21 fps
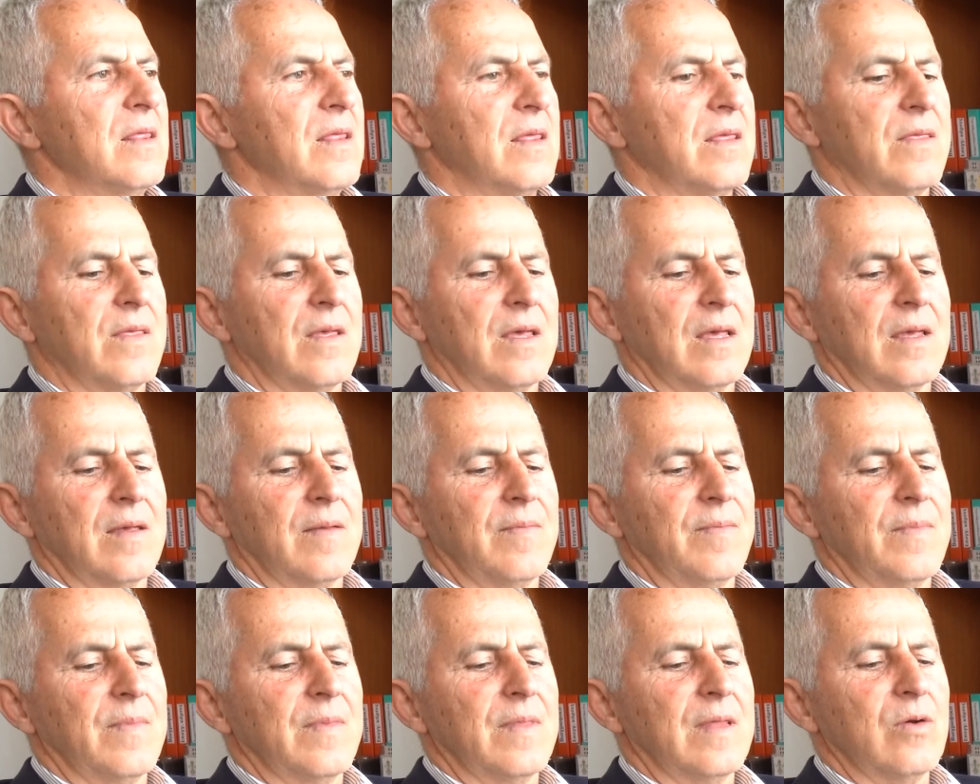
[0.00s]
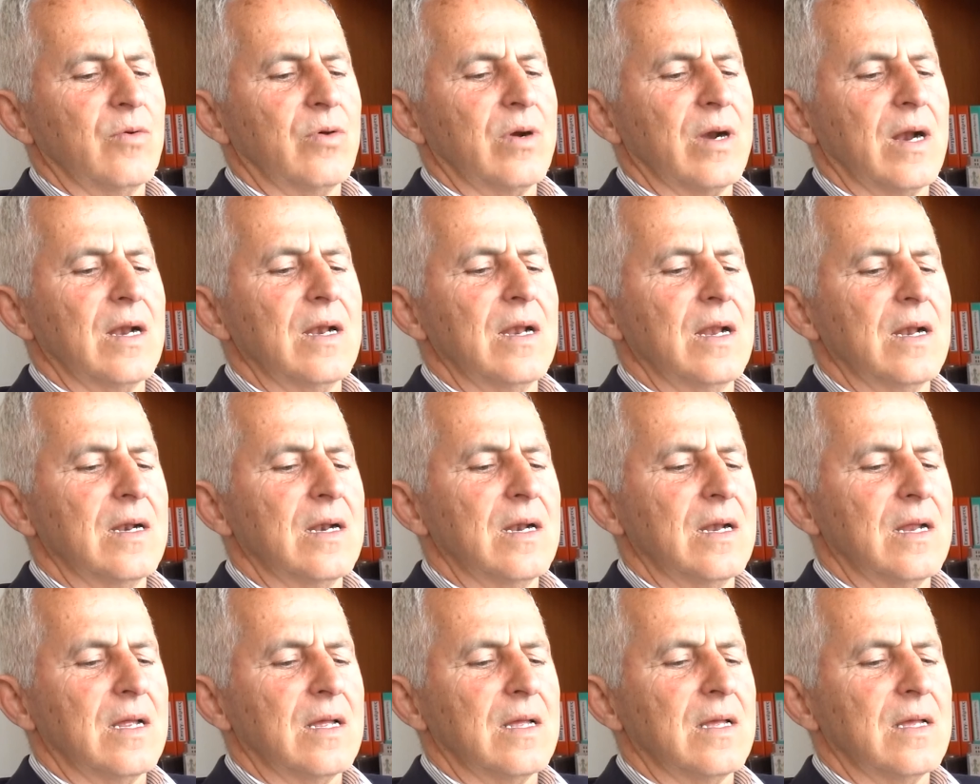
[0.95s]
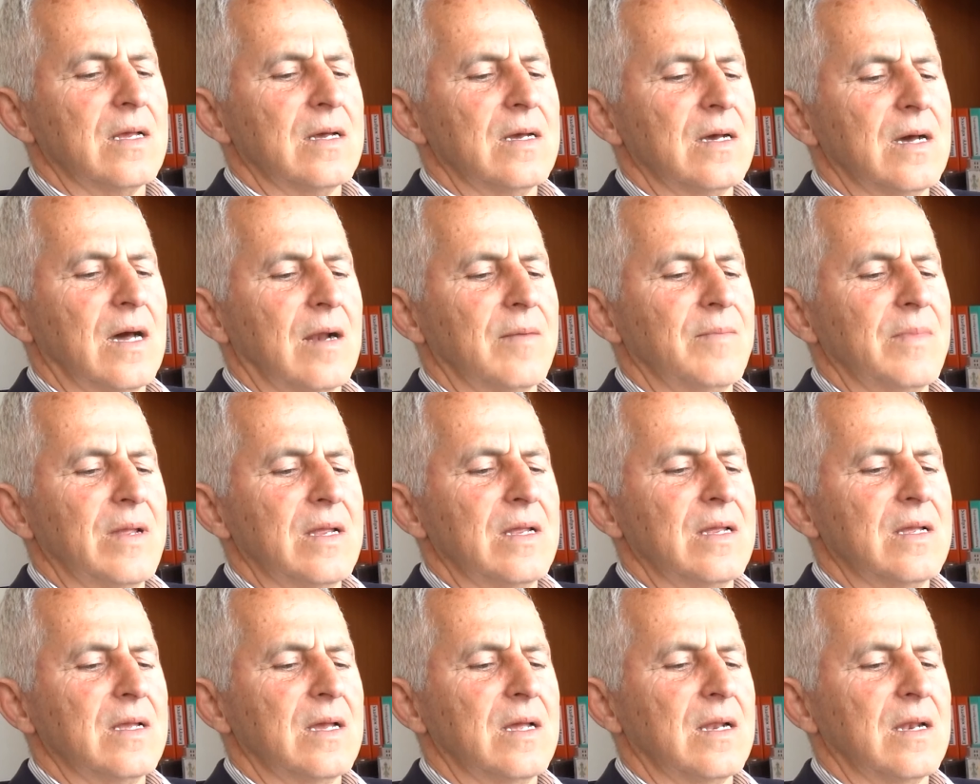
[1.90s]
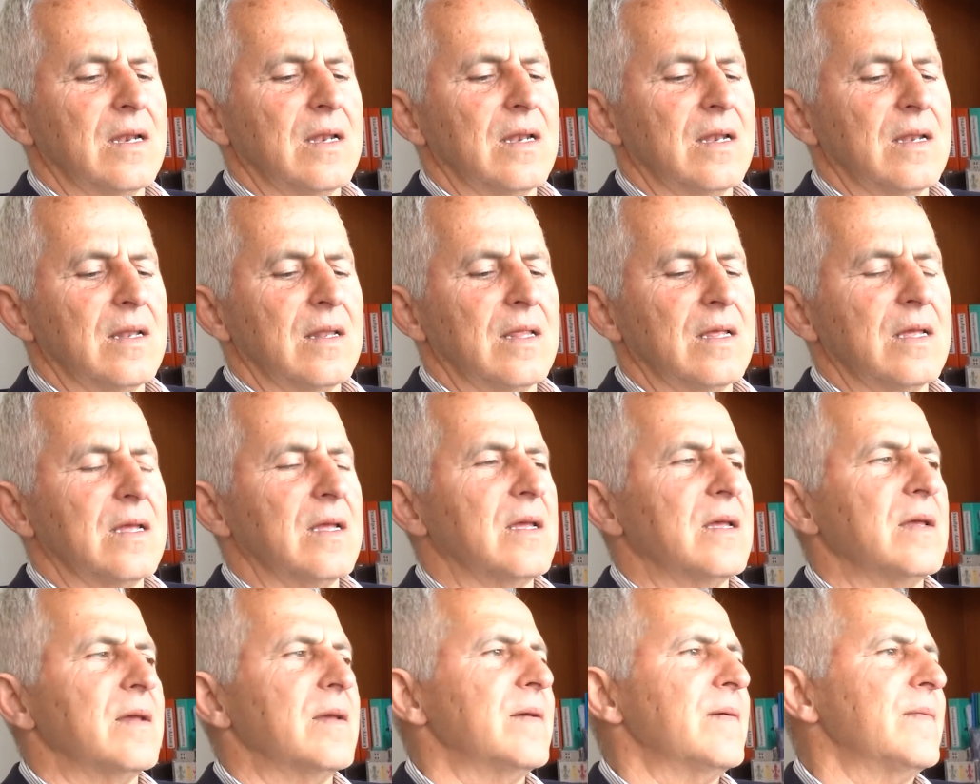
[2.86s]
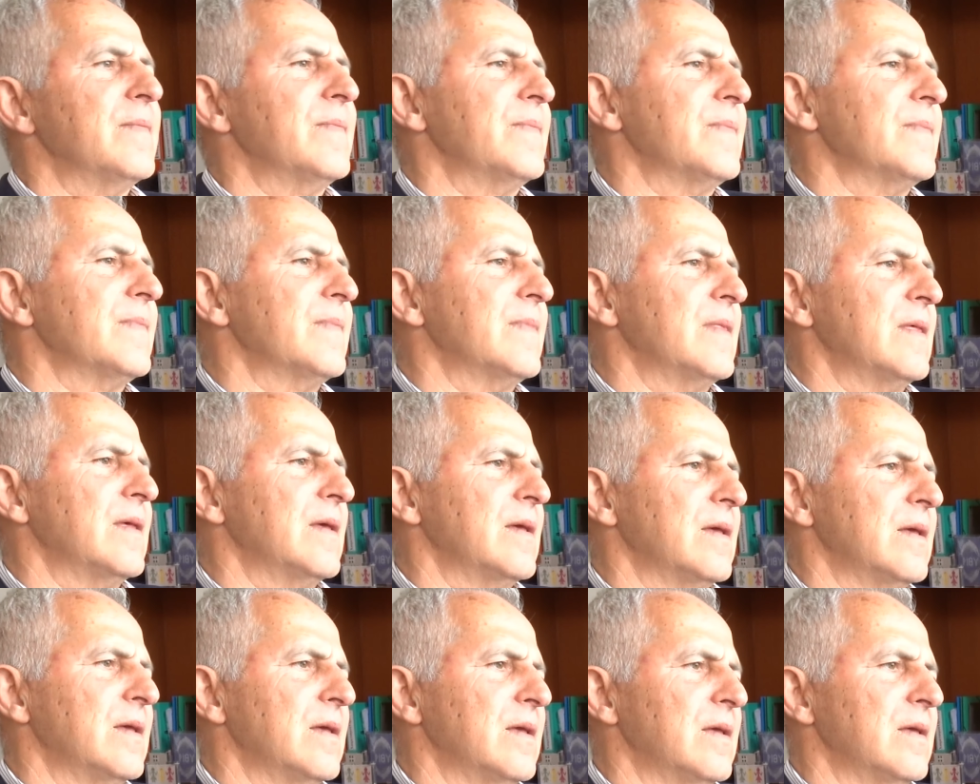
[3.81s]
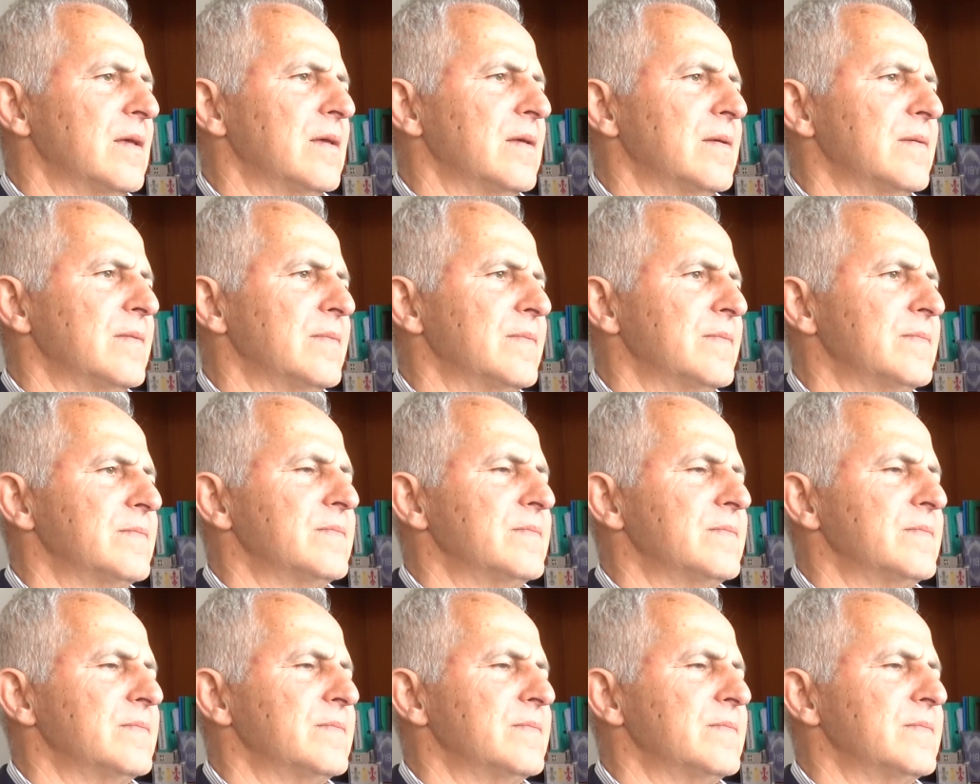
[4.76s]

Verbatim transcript: The, the, the Ukrainian uh, army and the, the